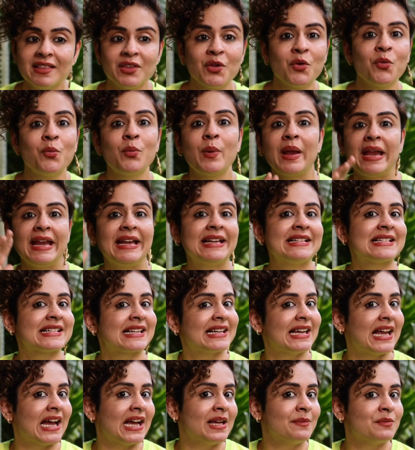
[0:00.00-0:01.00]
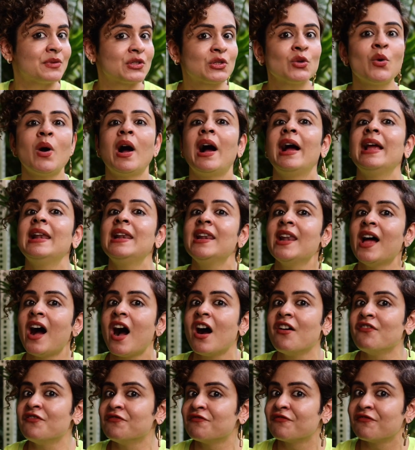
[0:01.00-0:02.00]
the way it climbs. So I
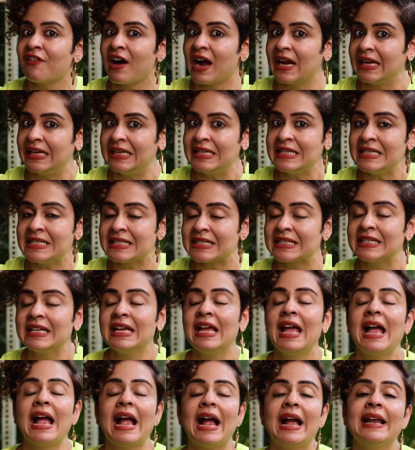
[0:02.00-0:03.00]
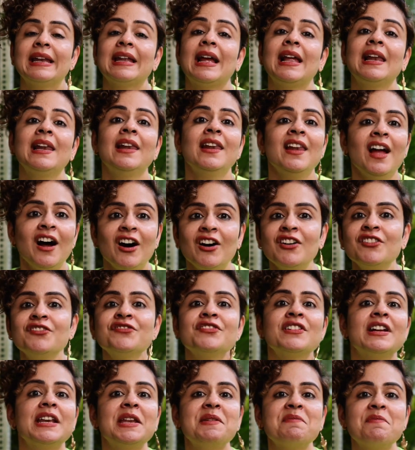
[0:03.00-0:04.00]
love vines and I love
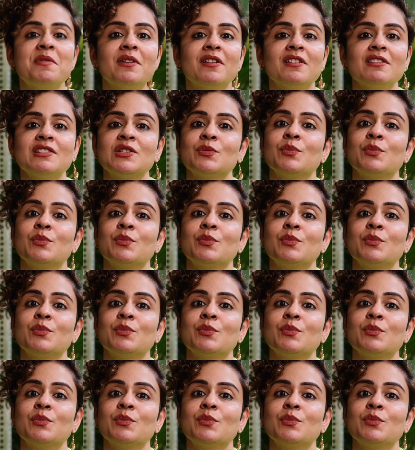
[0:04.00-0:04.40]
creepers